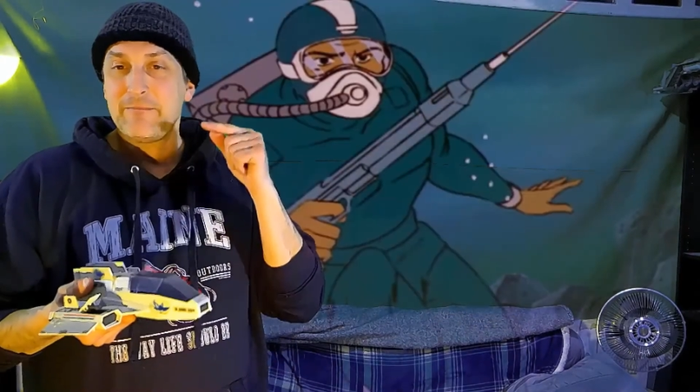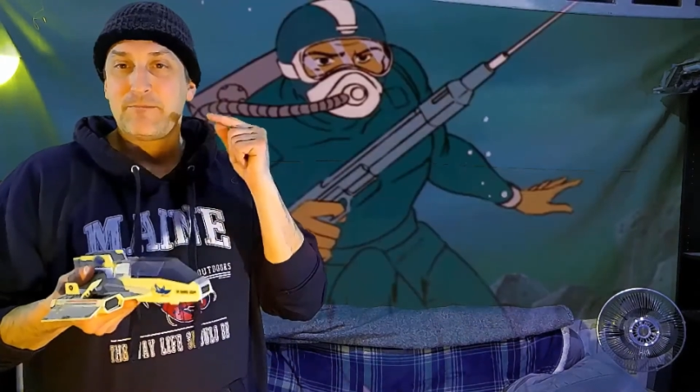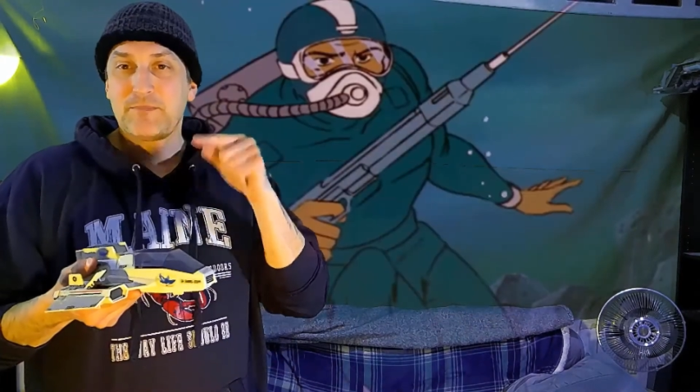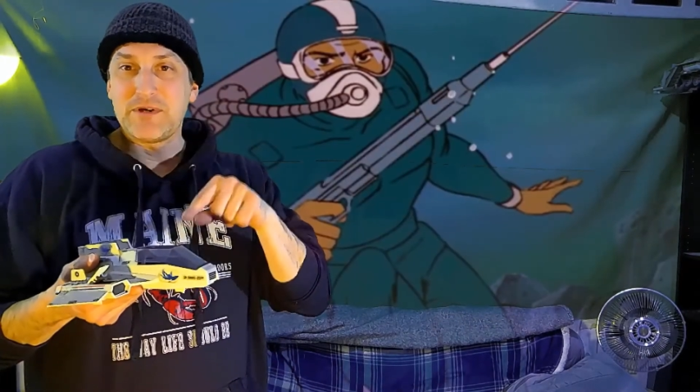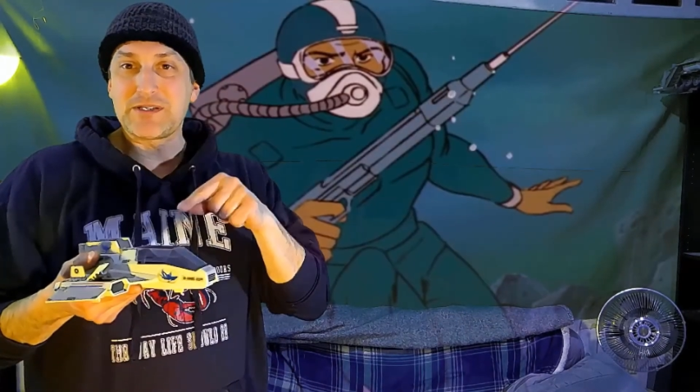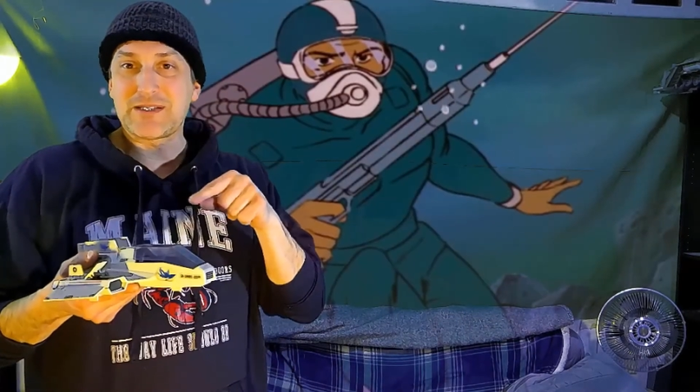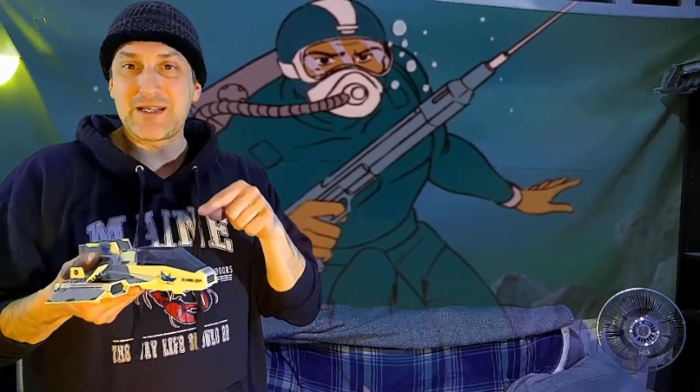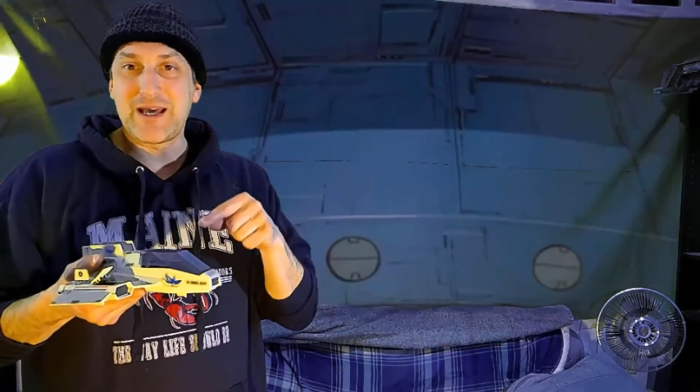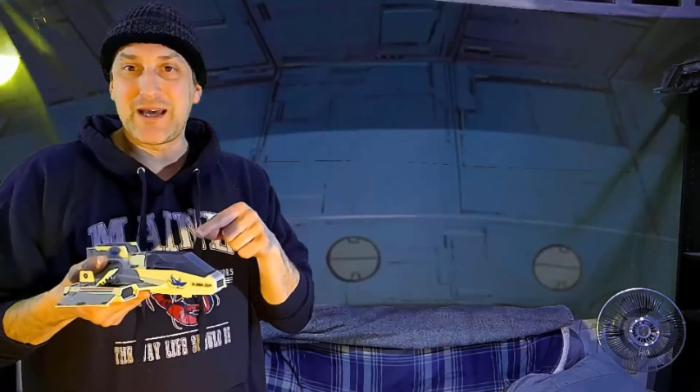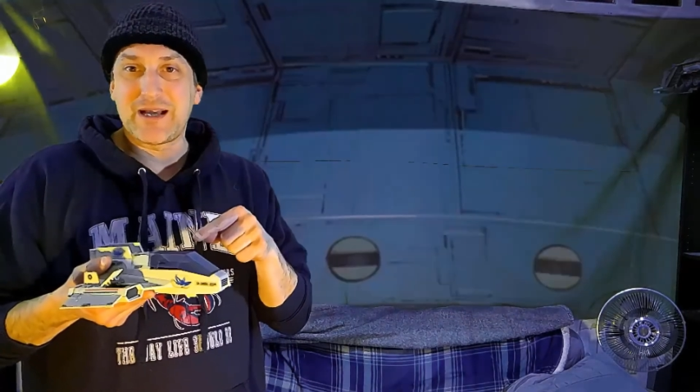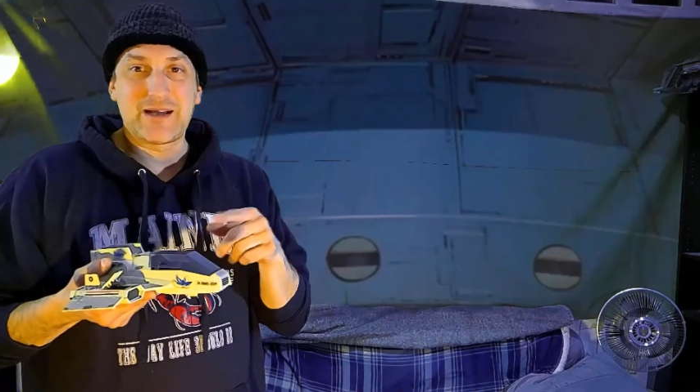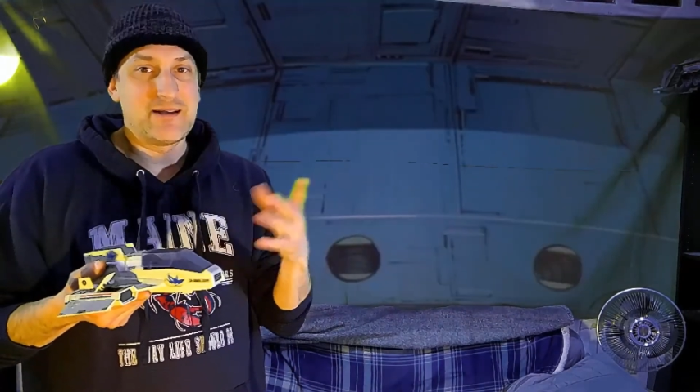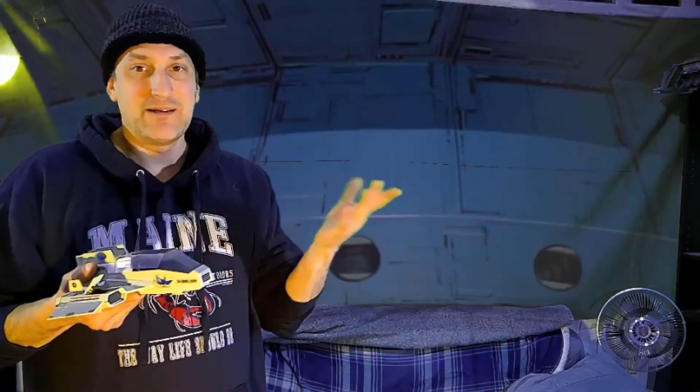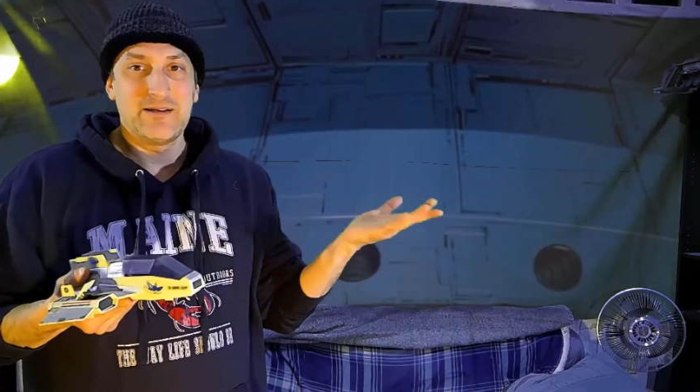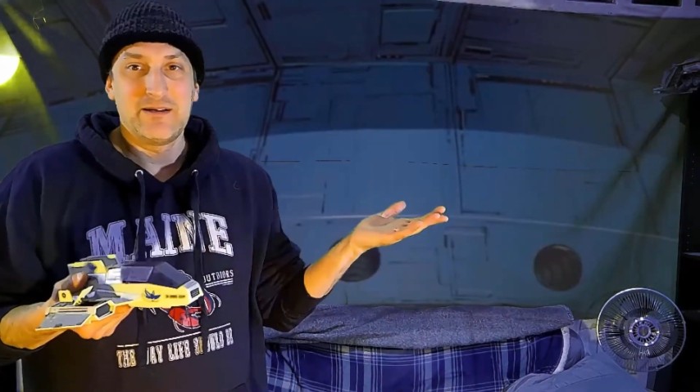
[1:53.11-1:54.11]
This
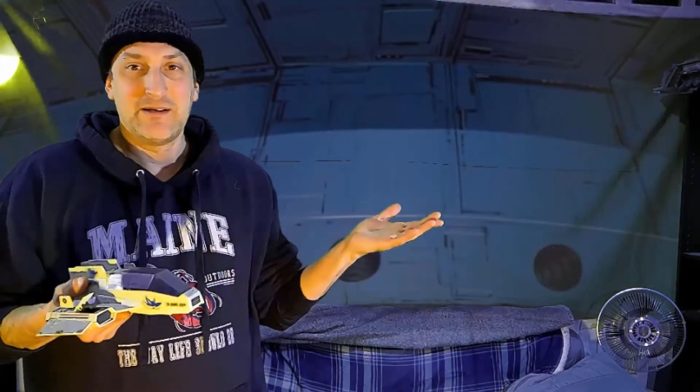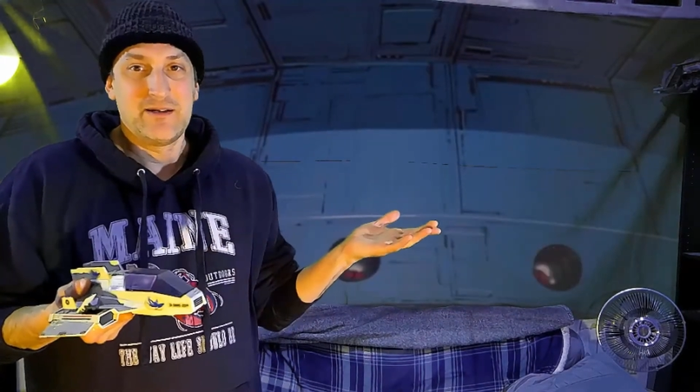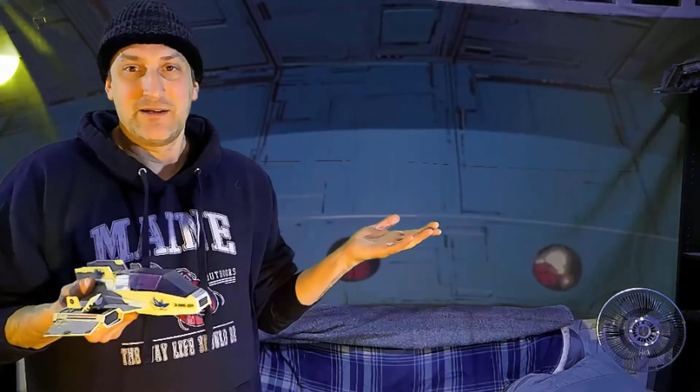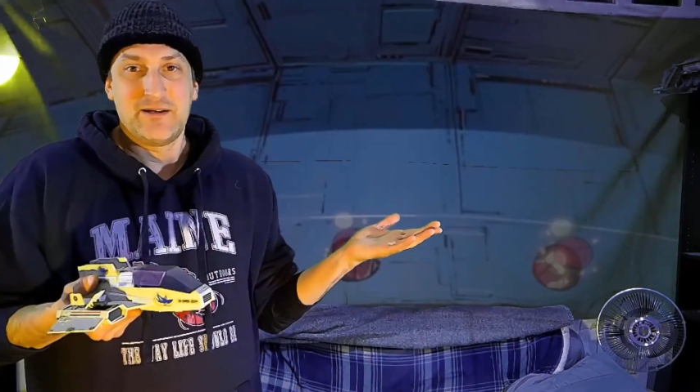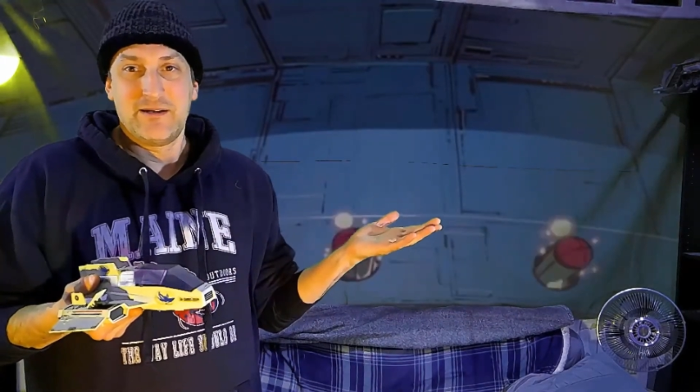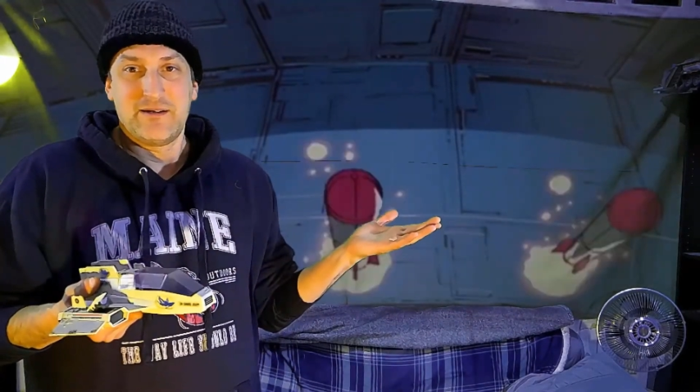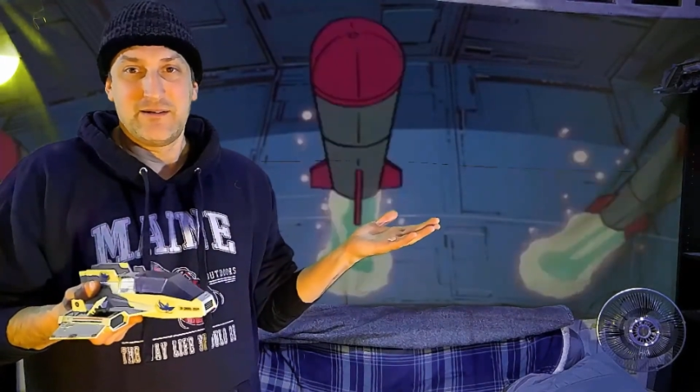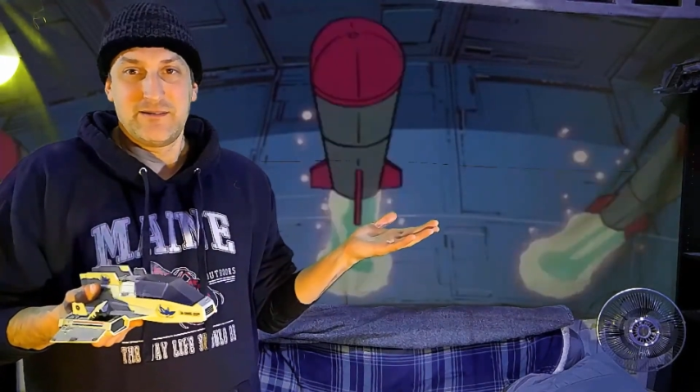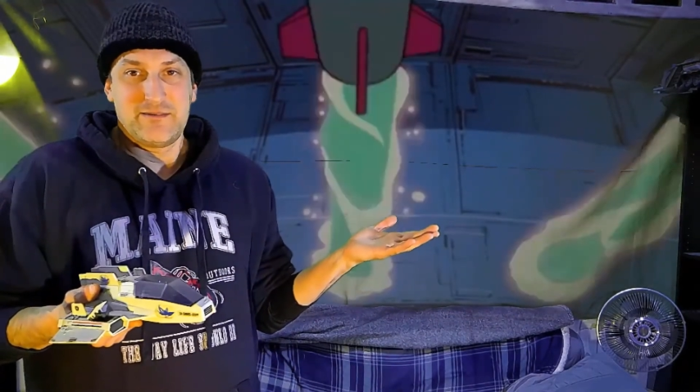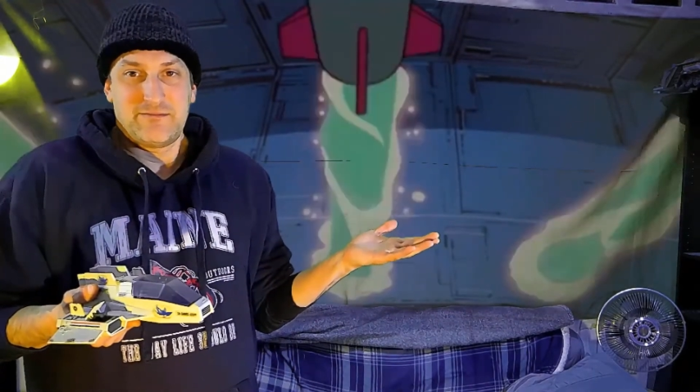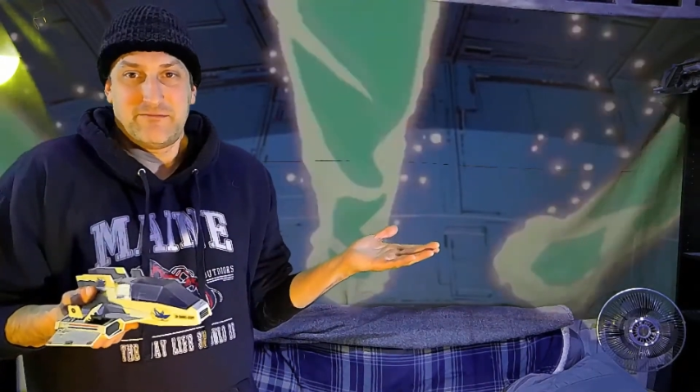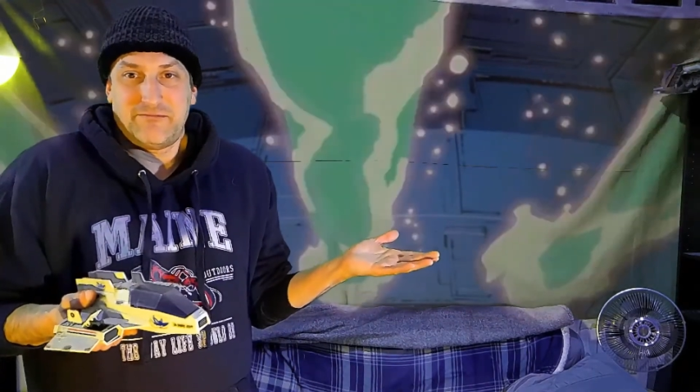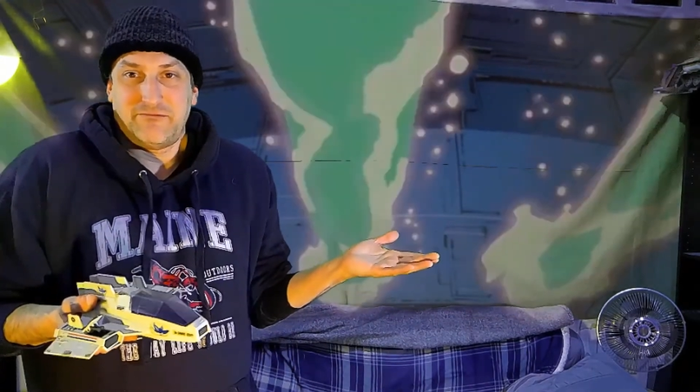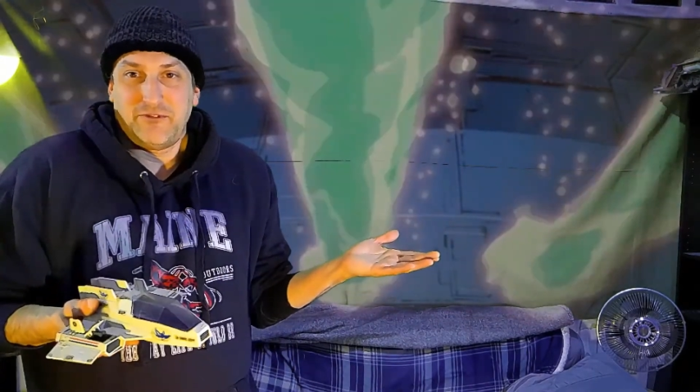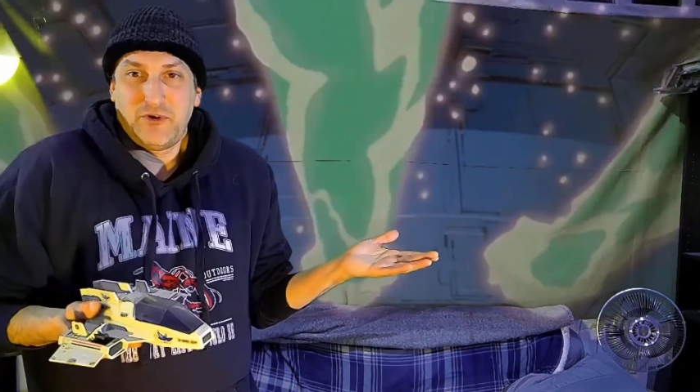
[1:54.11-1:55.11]
thing
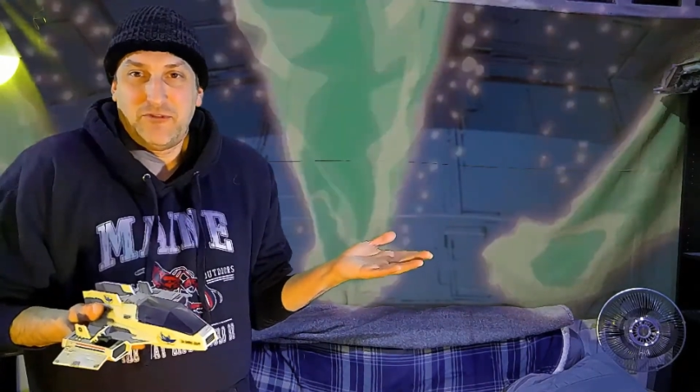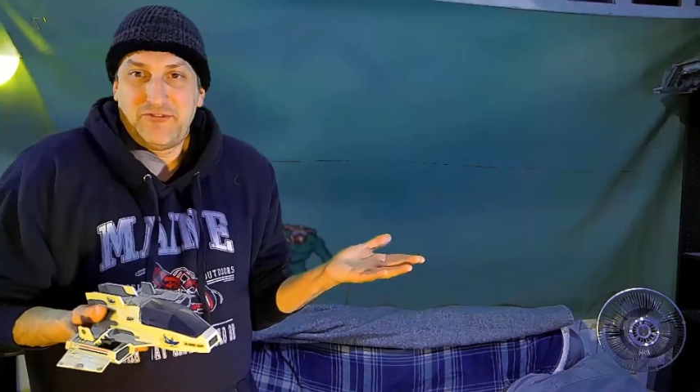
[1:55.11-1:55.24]
flew